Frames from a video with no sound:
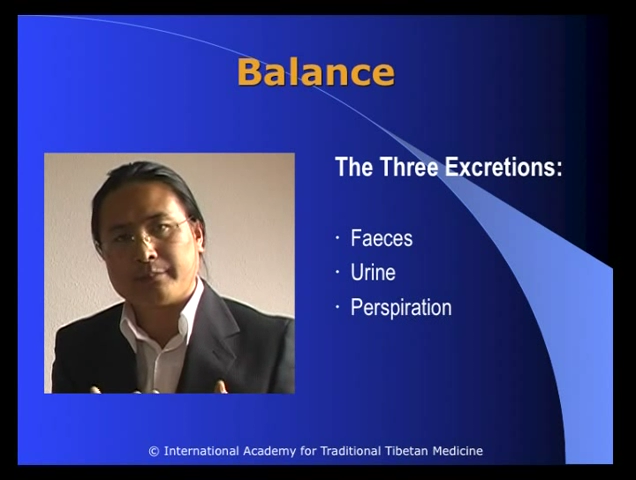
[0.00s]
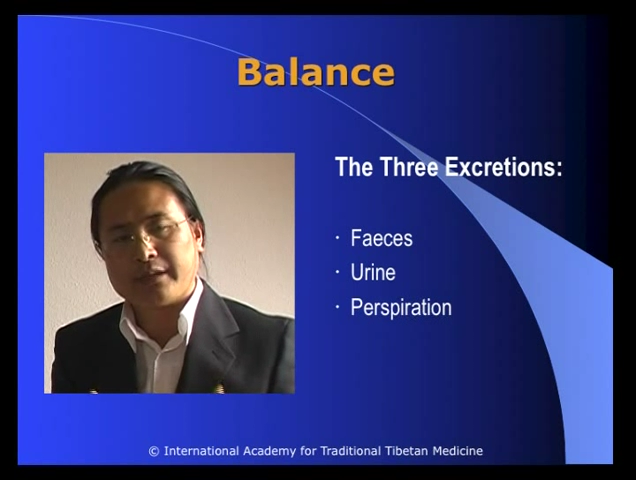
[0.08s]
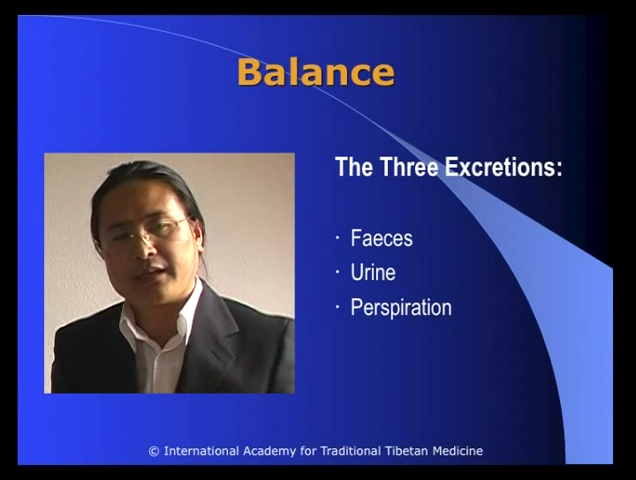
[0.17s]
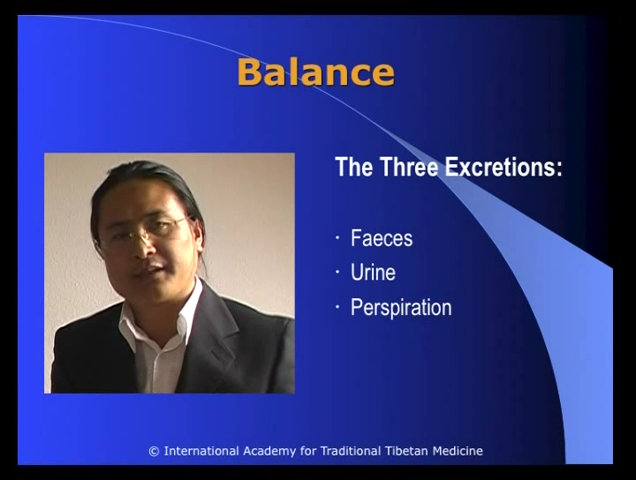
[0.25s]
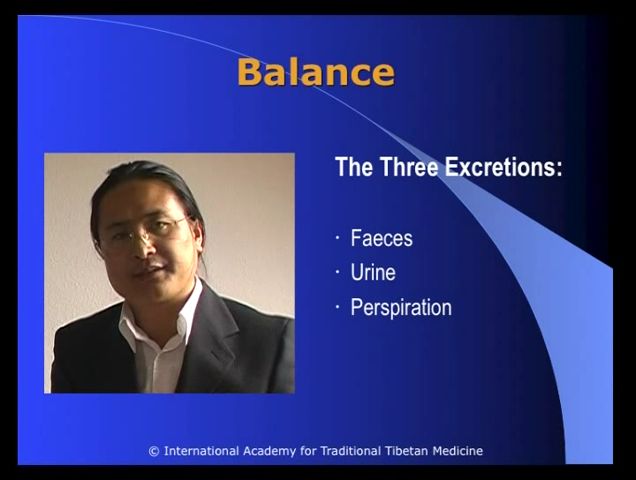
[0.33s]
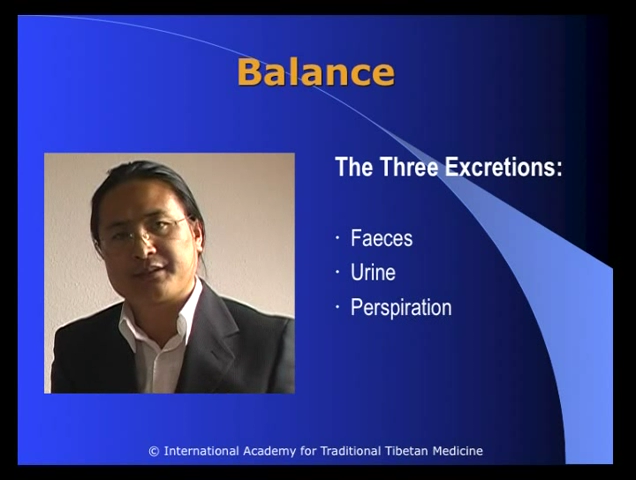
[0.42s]

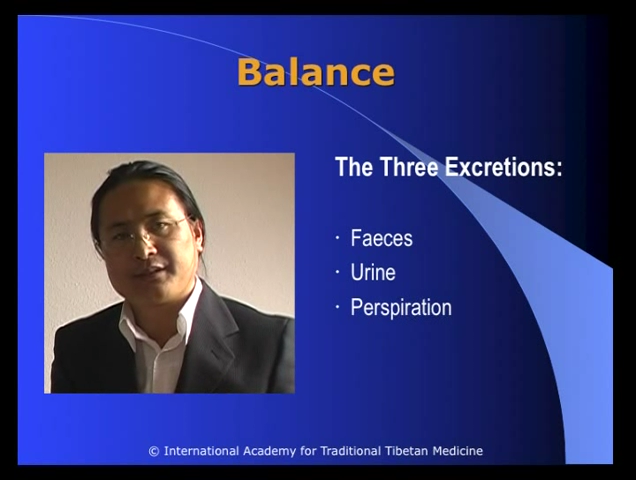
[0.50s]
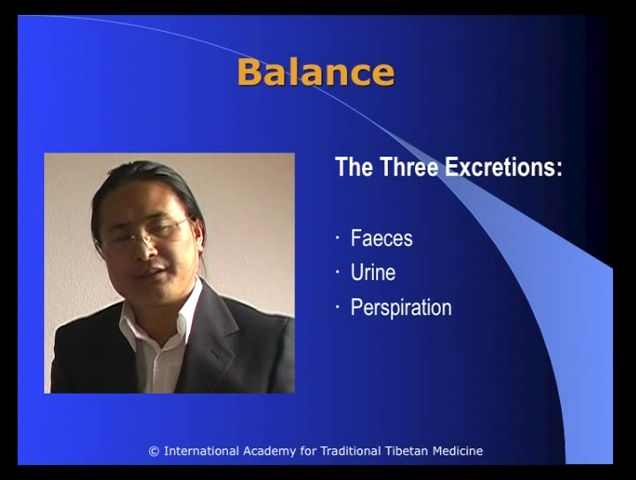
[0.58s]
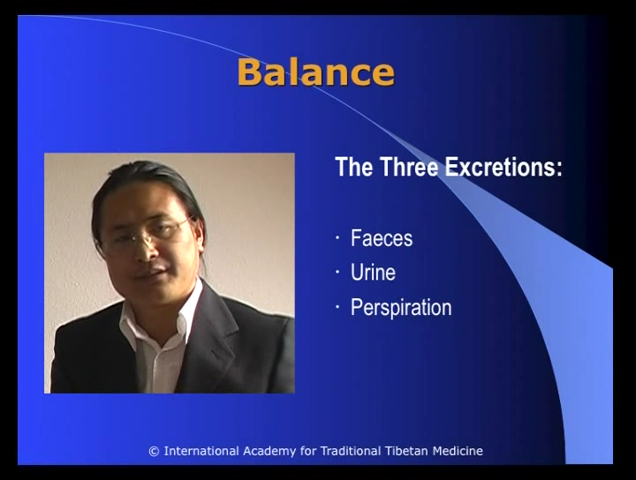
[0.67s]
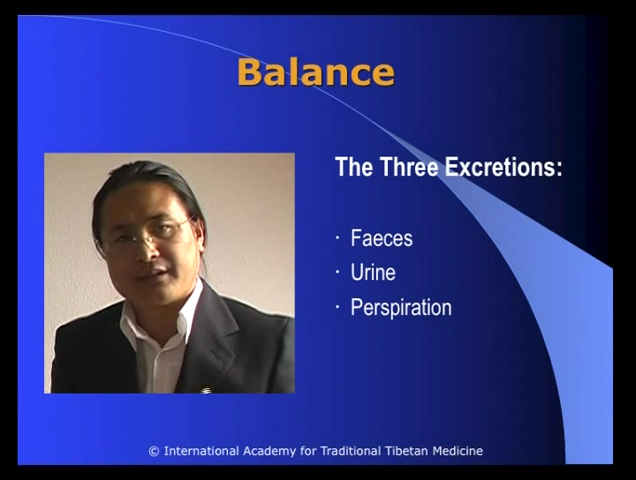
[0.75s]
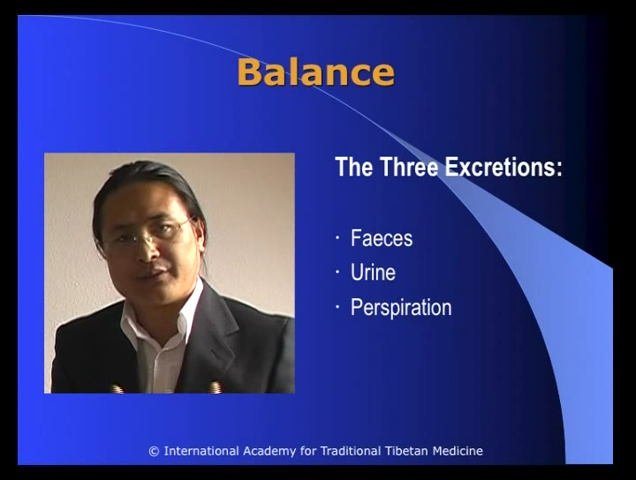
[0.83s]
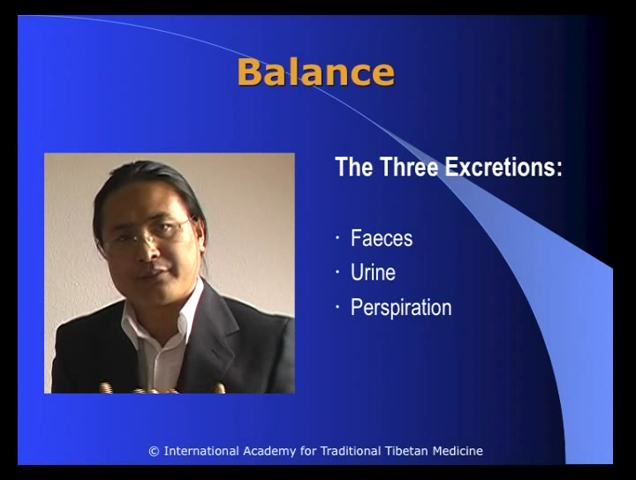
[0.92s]
makes
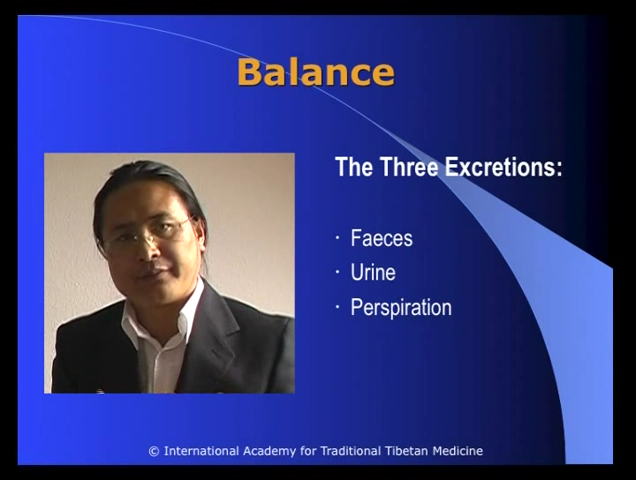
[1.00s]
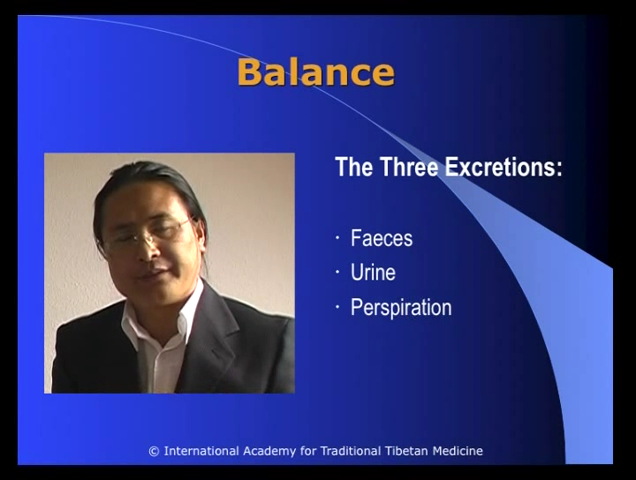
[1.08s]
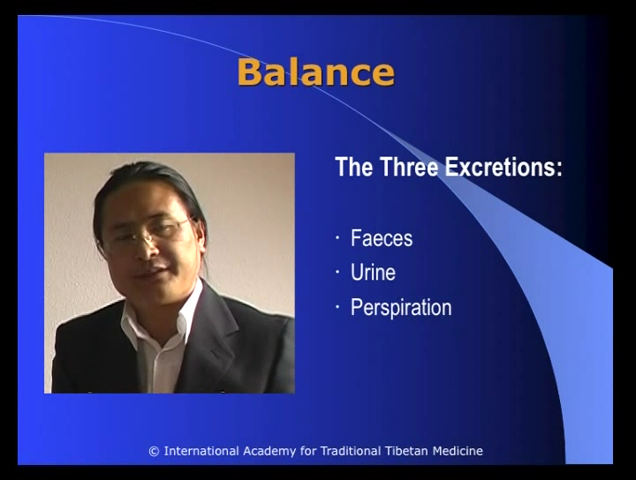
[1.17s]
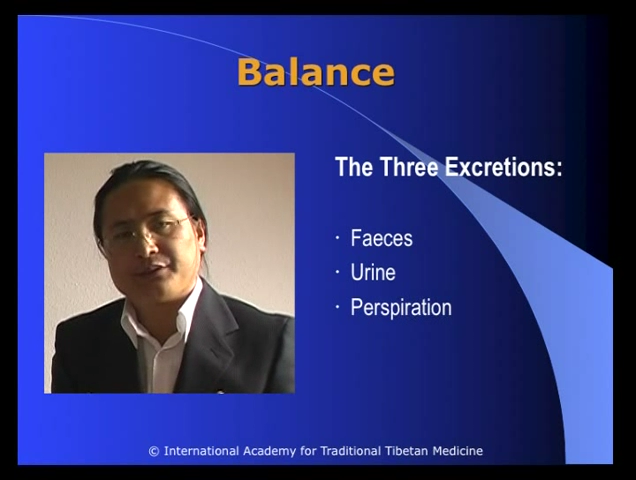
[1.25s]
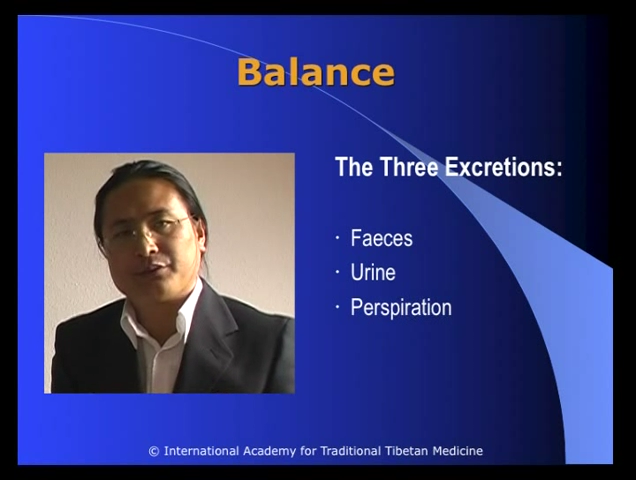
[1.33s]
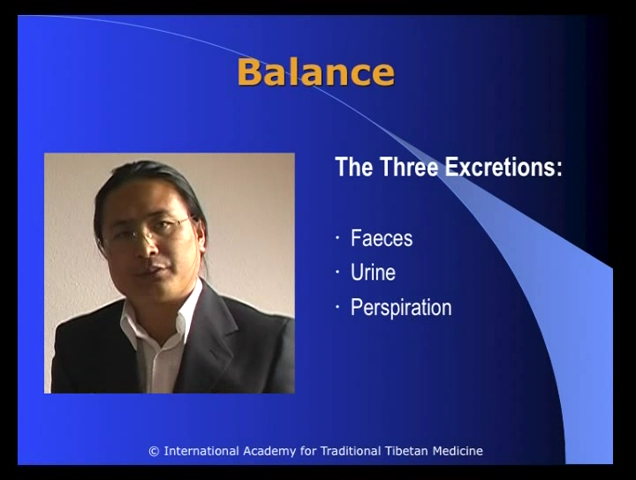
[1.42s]
this our
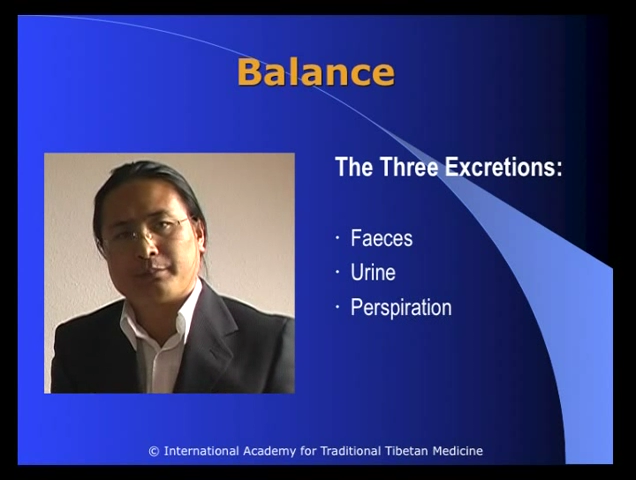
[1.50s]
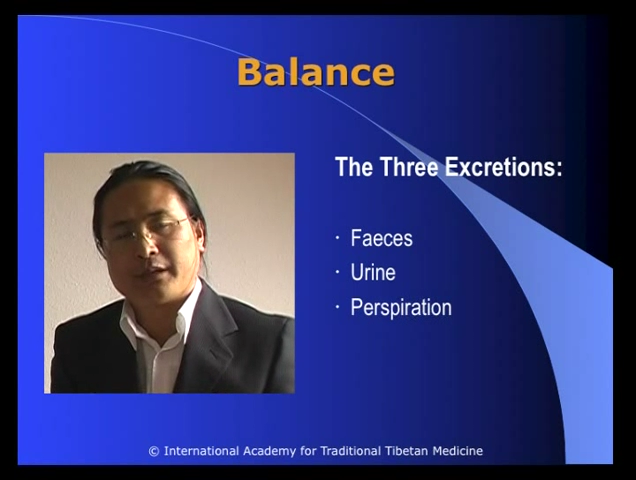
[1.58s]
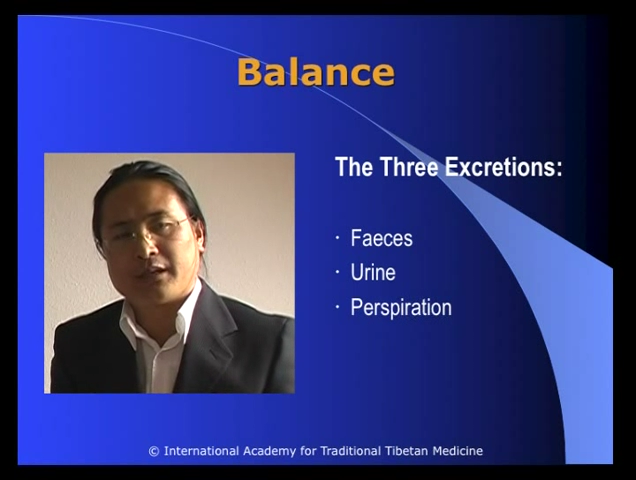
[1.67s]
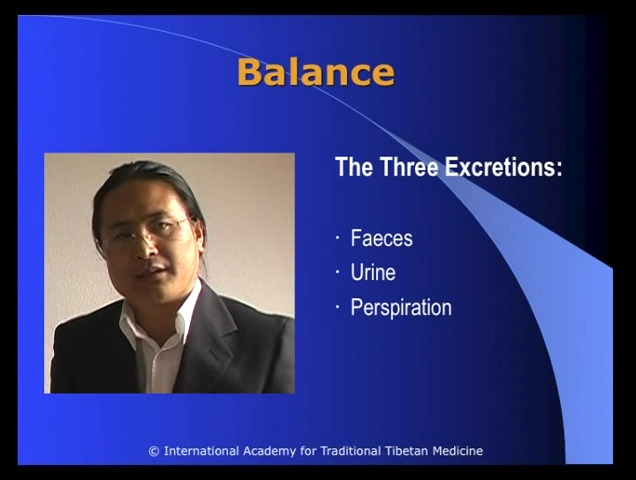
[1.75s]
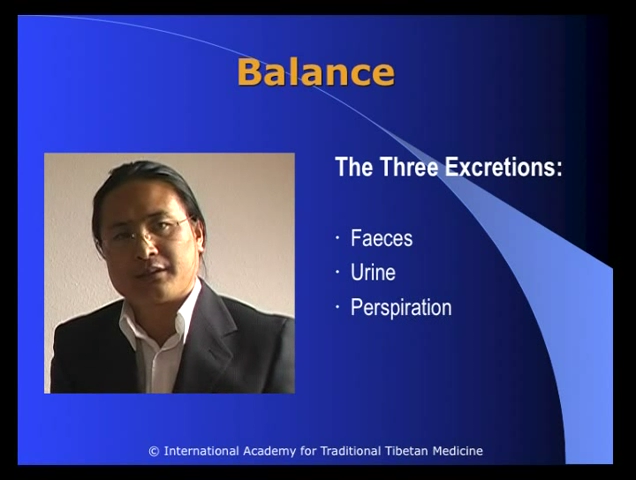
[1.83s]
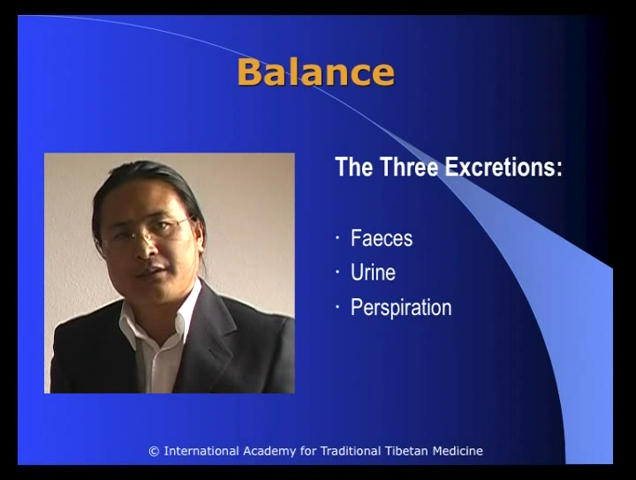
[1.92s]
physical
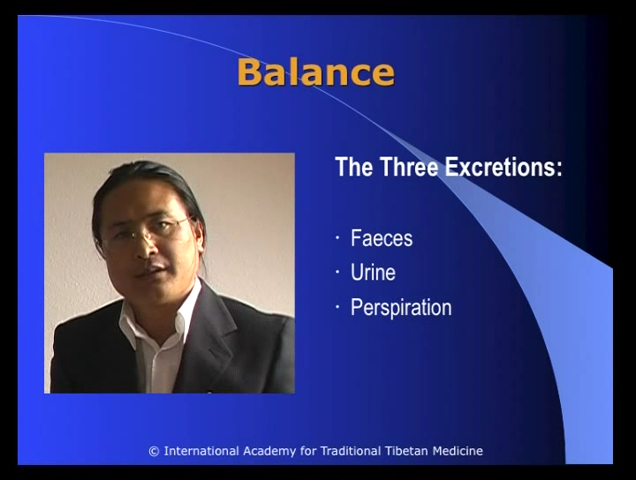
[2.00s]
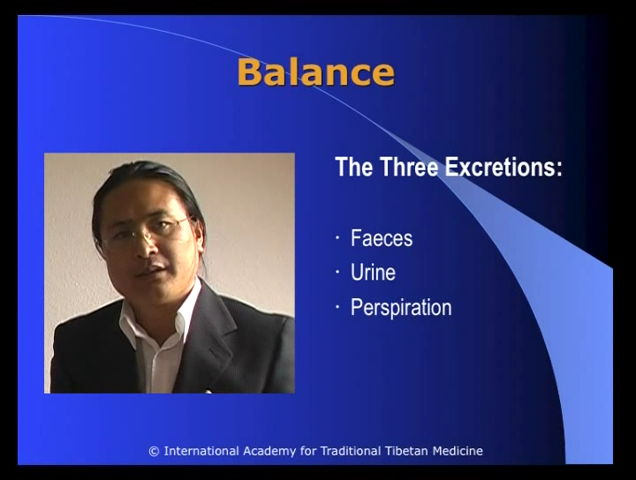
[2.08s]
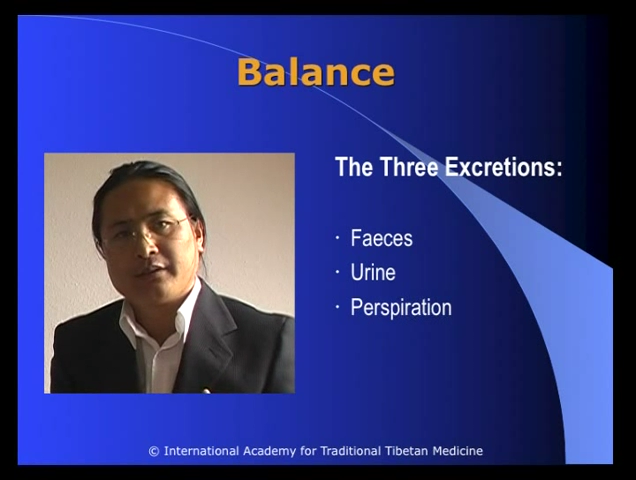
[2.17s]
part,